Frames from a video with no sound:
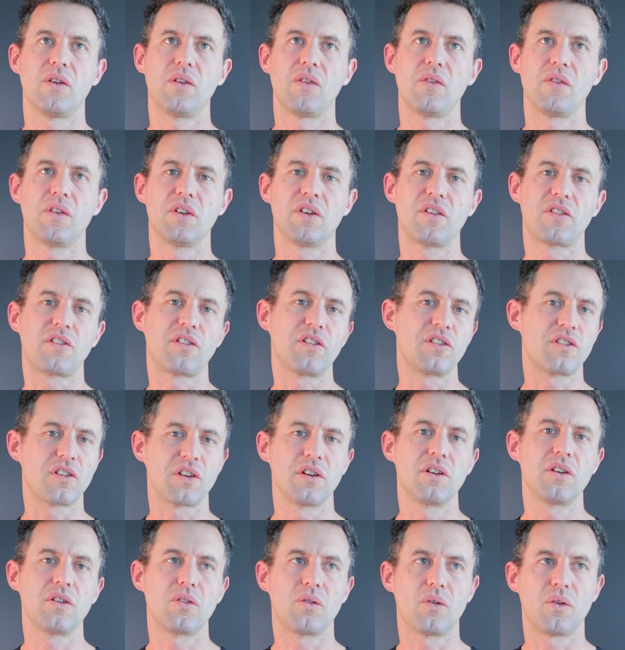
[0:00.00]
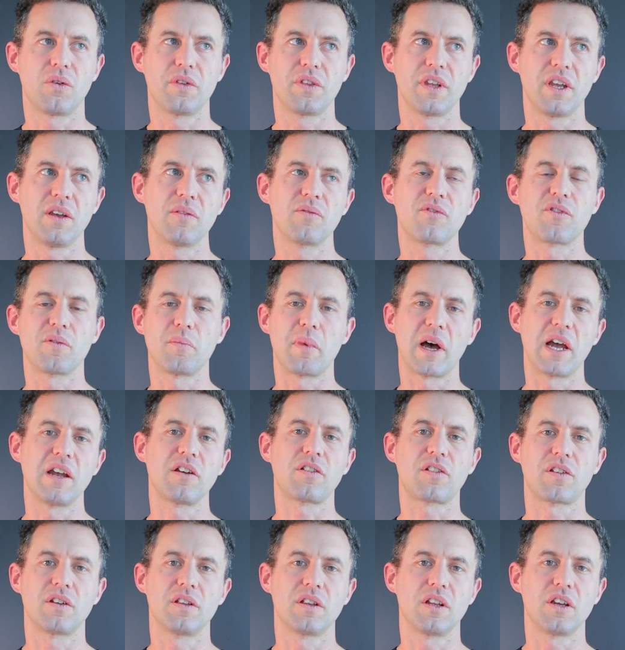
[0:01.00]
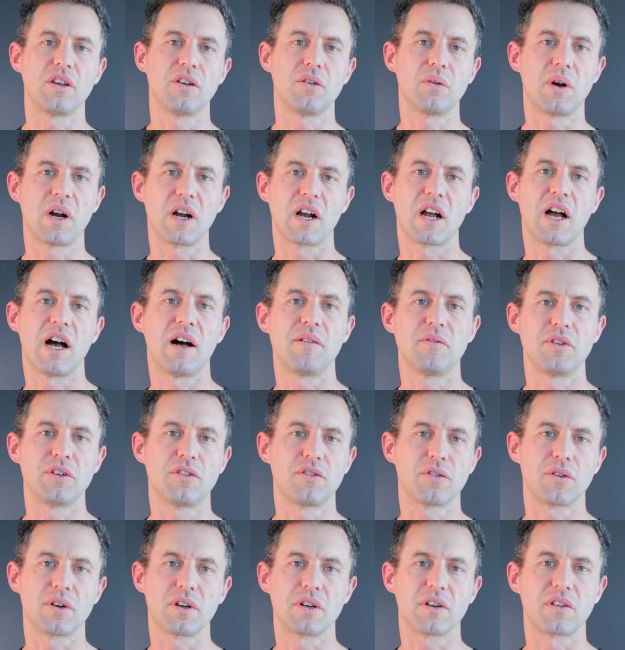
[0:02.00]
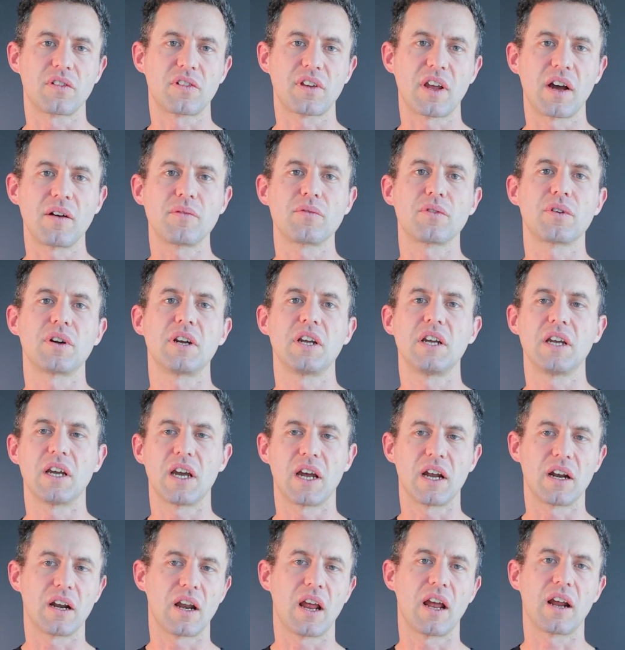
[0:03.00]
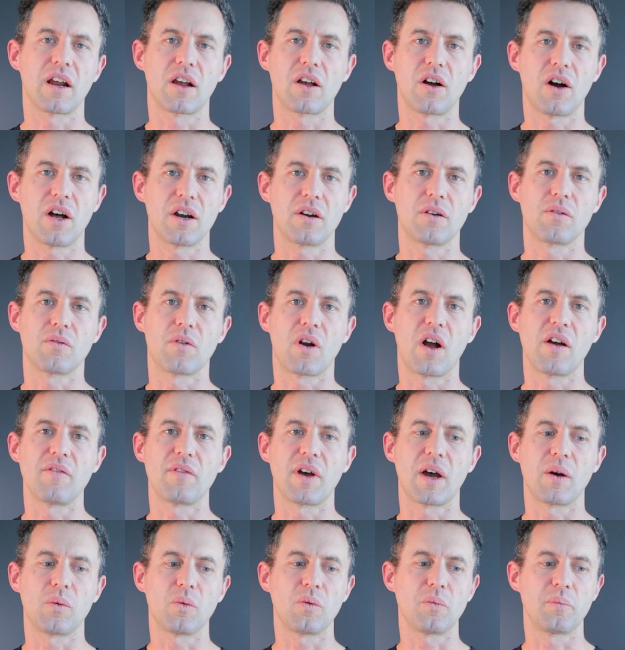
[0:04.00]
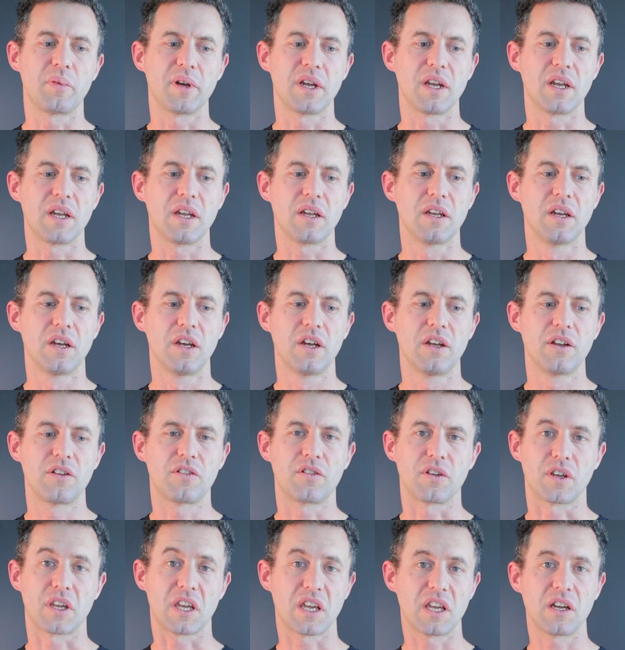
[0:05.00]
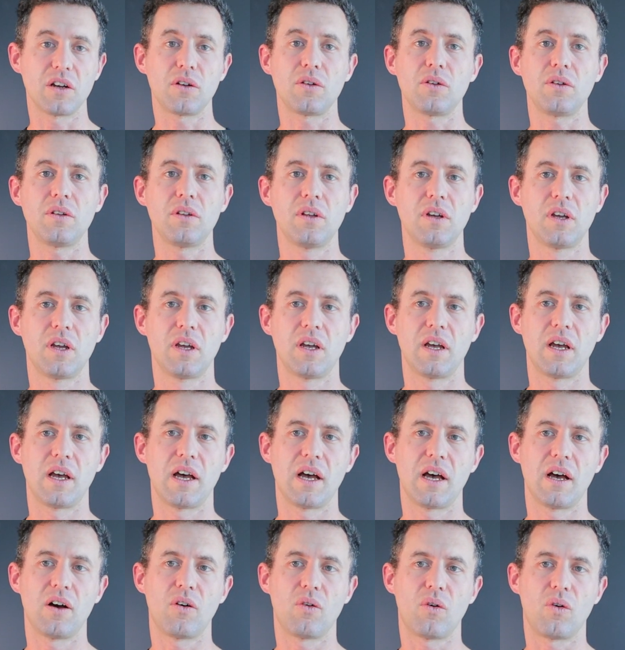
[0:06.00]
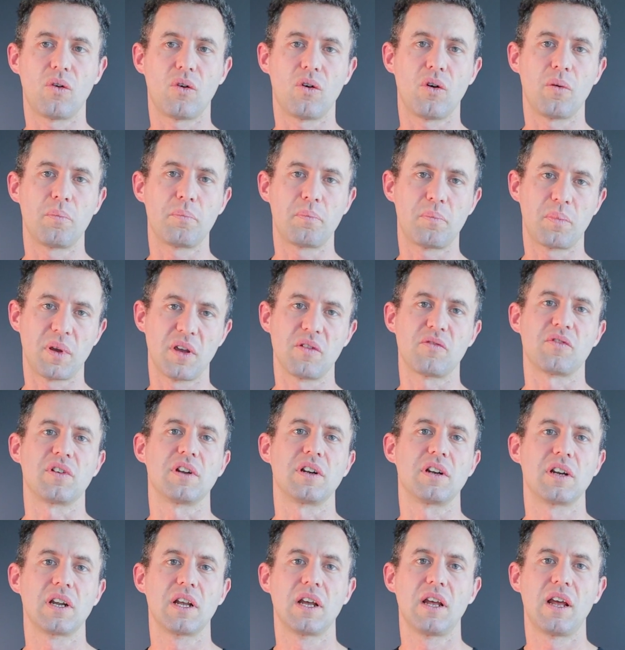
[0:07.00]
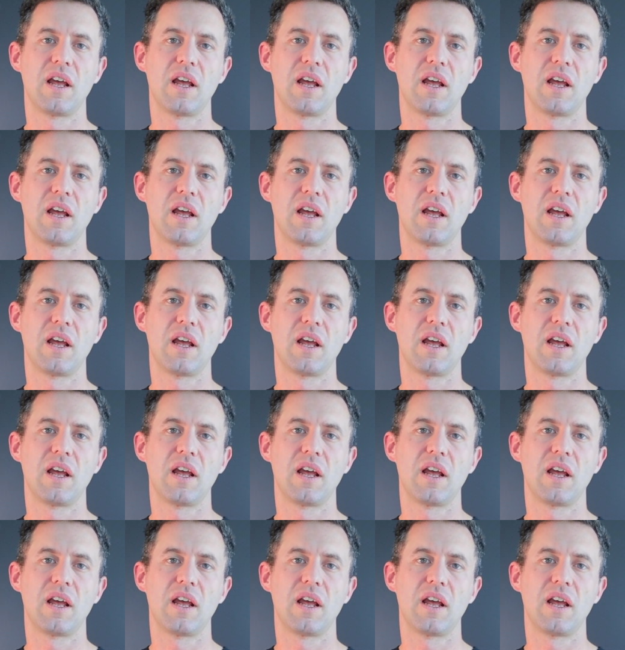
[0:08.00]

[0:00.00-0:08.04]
the decision or the information that you uncover during discovery and kind of arrive at will be to kill or pivot.